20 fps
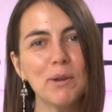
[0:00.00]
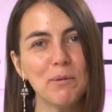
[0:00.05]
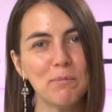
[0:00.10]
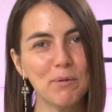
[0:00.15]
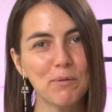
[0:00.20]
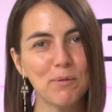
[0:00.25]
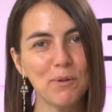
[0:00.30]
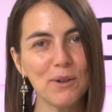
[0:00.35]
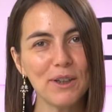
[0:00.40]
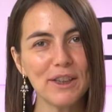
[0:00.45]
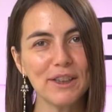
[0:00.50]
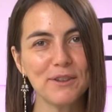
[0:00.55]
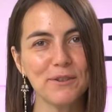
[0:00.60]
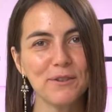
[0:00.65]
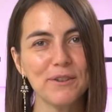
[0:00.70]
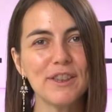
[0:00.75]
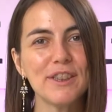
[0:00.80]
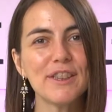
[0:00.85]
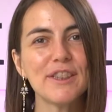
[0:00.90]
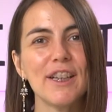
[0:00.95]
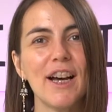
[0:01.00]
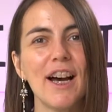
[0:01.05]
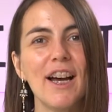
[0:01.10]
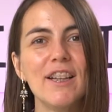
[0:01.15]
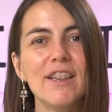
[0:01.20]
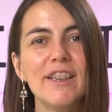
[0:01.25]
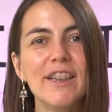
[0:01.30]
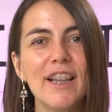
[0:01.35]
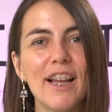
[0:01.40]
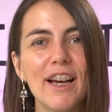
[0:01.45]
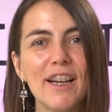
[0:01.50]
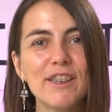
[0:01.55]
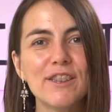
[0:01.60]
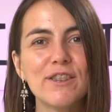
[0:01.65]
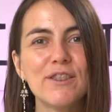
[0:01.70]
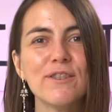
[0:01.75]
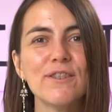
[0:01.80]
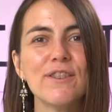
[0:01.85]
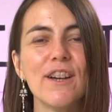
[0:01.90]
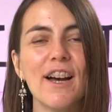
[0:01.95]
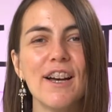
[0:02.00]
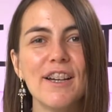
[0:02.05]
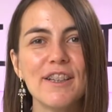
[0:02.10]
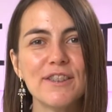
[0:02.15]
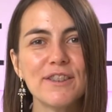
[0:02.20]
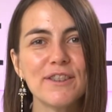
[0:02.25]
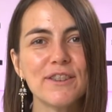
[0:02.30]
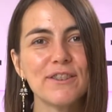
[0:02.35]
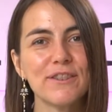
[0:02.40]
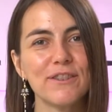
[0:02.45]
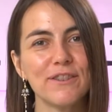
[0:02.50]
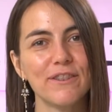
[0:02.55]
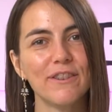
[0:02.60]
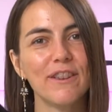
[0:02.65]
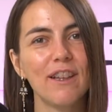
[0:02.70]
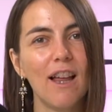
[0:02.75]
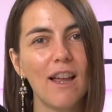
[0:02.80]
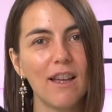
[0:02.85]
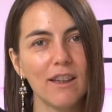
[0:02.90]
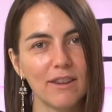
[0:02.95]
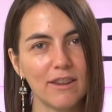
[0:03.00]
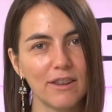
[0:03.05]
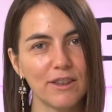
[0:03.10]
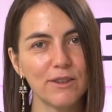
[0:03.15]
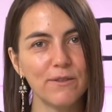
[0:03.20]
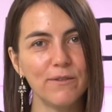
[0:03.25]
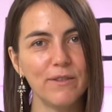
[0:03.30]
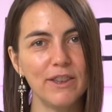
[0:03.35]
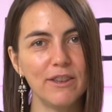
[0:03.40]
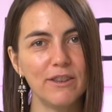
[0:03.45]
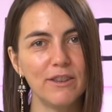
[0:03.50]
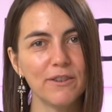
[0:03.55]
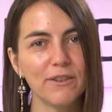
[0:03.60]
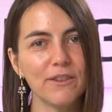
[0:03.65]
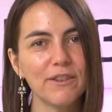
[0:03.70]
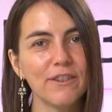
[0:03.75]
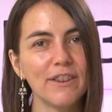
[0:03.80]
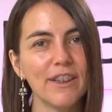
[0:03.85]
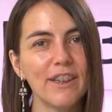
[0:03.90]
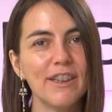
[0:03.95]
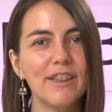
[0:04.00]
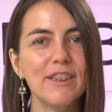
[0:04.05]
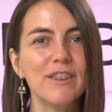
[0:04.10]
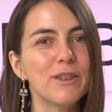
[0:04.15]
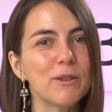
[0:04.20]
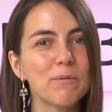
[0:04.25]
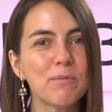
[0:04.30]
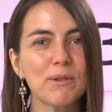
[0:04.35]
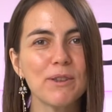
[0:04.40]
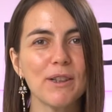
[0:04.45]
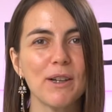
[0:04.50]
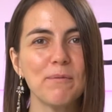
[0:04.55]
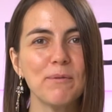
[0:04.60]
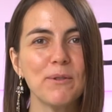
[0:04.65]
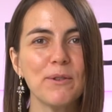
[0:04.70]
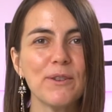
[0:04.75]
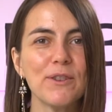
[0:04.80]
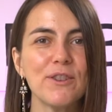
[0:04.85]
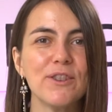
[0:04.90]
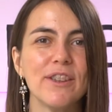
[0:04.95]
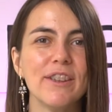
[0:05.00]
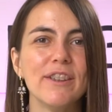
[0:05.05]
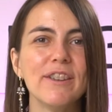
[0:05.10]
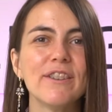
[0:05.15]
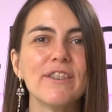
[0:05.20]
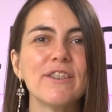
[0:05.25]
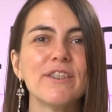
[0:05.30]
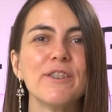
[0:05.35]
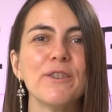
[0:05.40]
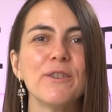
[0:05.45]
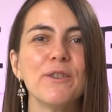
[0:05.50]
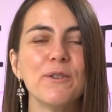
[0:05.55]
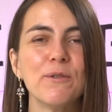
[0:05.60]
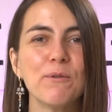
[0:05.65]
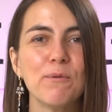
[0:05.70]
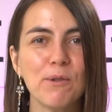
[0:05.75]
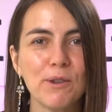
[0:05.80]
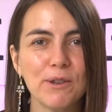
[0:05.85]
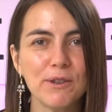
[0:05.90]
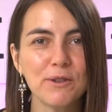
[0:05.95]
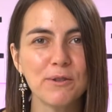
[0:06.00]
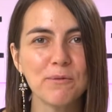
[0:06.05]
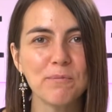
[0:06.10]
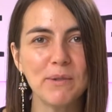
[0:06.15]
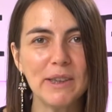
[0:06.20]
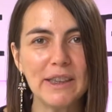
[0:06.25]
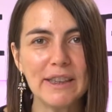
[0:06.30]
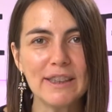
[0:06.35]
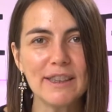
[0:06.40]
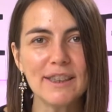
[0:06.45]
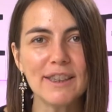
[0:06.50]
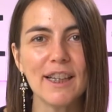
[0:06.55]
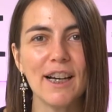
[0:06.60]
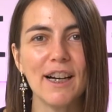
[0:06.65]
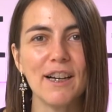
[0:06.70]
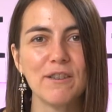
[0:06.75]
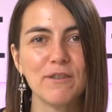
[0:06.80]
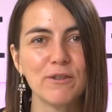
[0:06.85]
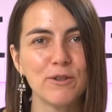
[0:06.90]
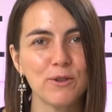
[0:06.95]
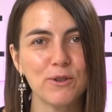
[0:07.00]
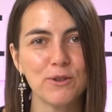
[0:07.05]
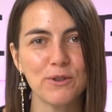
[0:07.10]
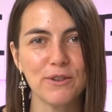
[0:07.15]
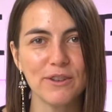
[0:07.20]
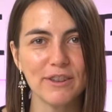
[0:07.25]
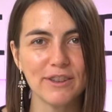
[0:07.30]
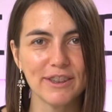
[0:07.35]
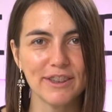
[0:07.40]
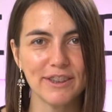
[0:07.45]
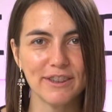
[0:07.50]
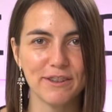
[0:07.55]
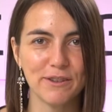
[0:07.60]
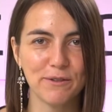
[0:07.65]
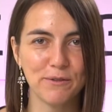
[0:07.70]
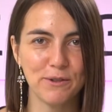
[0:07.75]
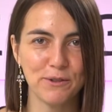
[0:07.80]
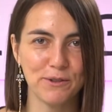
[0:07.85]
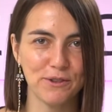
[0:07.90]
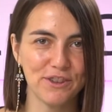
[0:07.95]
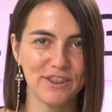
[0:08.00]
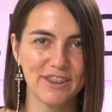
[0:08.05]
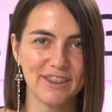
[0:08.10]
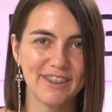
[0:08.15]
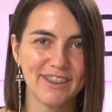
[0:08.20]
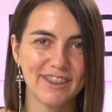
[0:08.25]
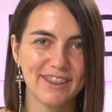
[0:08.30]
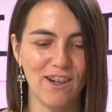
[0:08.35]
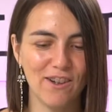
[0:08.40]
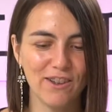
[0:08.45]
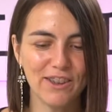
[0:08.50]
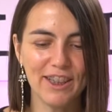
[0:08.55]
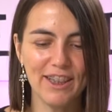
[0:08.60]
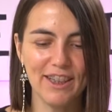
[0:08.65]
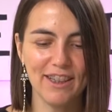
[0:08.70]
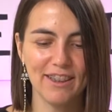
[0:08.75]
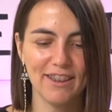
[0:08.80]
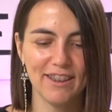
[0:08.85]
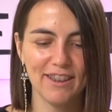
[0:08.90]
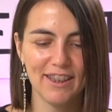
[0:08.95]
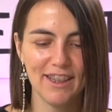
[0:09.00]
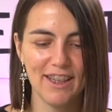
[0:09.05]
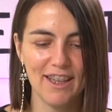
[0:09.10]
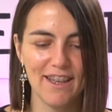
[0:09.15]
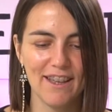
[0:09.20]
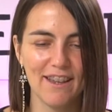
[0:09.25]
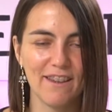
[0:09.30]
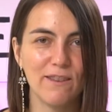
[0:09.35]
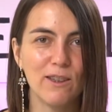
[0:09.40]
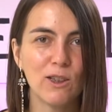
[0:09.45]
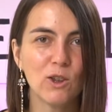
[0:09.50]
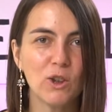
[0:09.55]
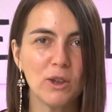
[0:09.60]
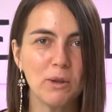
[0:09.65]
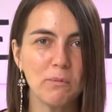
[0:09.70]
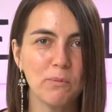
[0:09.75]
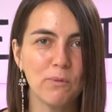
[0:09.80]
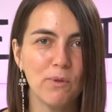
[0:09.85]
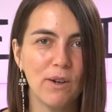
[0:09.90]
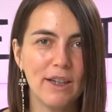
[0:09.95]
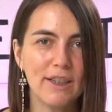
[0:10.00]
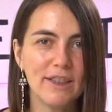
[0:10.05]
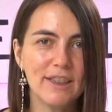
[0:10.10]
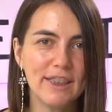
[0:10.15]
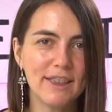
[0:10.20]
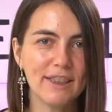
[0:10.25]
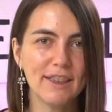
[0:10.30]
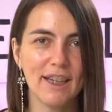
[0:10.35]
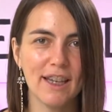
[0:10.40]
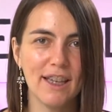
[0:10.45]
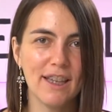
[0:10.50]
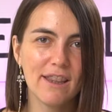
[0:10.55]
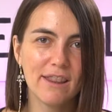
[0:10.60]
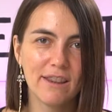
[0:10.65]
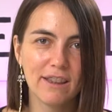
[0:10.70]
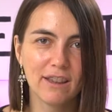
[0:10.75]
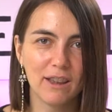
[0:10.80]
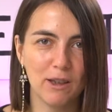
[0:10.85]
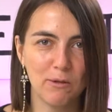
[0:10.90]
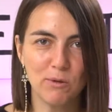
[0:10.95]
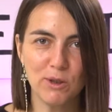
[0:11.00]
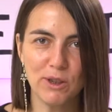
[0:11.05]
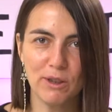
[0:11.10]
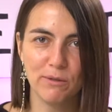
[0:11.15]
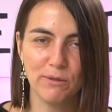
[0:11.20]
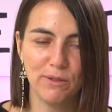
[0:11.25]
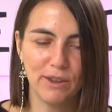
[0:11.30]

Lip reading: But before I do this, I'd like to ask you to like this video and subscribe to our channel so you won't miss our tutorials in the future. Okay, the crimp finding and the clamshell